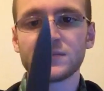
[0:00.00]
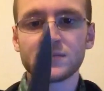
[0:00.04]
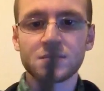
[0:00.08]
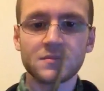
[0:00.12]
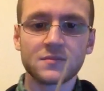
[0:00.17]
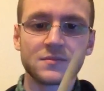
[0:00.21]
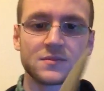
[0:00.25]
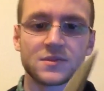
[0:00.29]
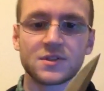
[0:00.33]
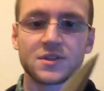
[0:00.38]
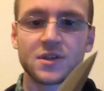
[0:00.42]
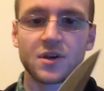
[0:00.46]

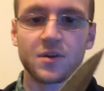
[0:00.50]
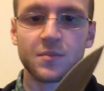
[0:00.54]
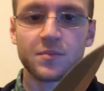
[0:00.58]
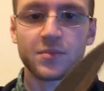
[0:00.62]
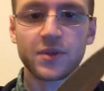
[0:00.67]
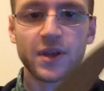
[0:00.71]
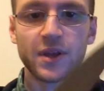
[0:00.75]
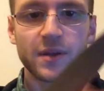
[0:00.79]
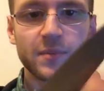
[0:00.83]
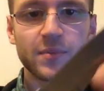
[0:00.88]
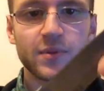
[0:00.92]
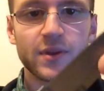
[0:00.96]
Let's see how
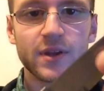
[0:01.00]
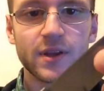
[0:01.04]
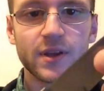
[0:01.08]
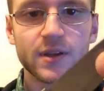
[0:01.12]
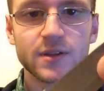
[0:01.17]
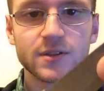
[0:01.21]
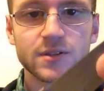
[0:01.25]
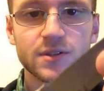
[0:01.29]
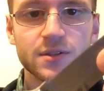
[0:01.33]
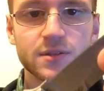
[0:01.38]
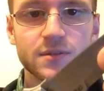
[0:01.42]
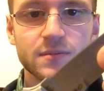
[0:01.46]
blade play
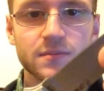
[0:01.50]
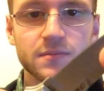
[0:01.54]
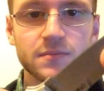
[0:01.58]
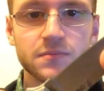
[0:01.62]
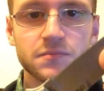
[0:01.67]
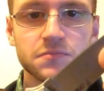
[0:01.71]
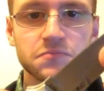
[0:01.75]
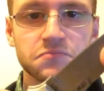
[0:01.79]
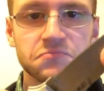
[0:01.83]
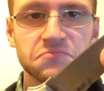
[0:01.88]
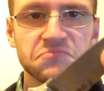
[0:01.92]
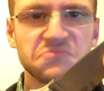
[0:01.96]
is.
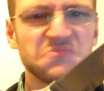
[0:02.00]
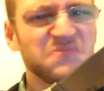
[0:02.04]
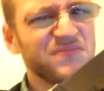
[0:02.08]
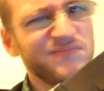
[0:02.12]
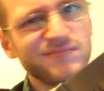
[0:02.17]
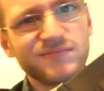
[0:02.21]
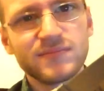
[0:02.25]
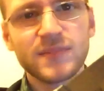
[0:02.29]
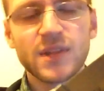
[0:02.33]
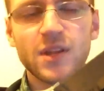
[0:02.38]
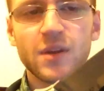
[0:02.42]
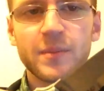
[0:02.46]

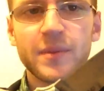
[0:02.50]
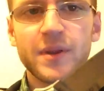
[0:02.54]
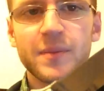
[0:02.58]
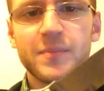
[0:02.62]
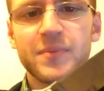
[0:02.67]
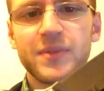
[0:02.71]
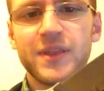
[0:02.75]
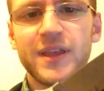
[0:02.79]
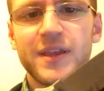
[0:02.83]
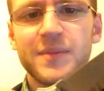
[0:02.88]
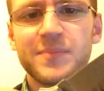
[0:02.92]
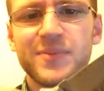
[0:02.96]
A little bit of
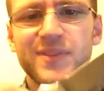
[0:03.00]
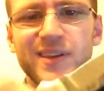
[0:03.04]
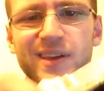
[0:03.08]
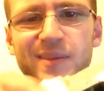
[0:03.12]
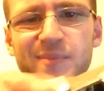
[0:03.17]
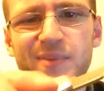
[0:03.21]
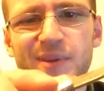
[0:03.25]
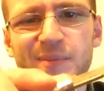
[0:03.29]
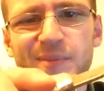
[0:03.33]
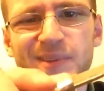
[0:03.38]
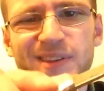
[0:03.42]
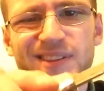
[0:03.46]
blade play,
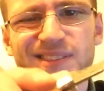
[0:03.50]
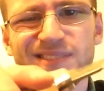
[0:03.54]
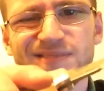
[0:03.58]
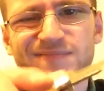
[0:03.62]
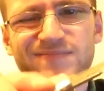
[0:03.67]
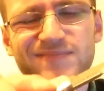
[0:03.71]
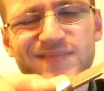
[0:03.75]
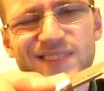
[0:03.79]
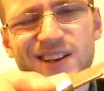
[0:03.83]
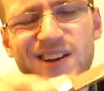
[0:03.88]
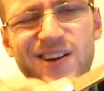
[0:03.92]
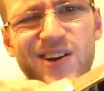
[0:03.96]
but I mean,
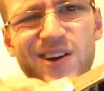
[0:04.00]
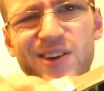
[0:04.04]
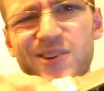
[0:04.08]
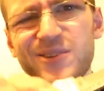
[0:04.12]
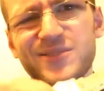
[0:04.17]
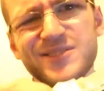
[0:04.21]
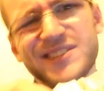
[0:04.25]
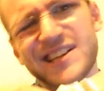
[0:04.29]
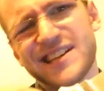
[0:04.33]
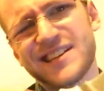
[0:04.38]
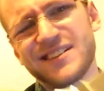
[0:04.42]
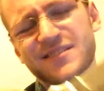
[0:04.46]

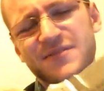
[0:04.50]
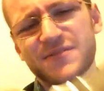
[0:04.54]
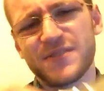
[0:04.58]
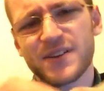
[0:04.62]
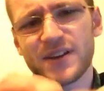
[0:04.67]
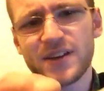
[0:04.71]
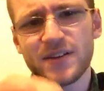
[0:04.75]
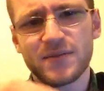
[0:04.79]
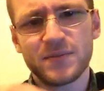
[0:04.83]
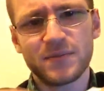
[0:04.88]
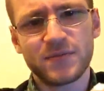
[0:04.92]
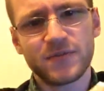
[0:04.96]
autos, I can
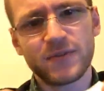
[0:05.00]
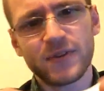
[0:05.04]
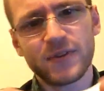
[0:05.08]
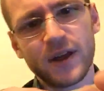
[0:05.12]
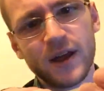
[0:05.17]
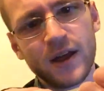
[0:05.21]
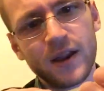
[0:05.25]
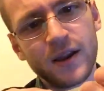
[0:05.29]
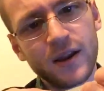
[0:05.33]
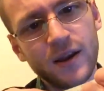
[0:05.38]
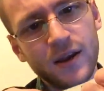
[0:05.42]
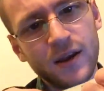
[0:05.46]
forgive them for that.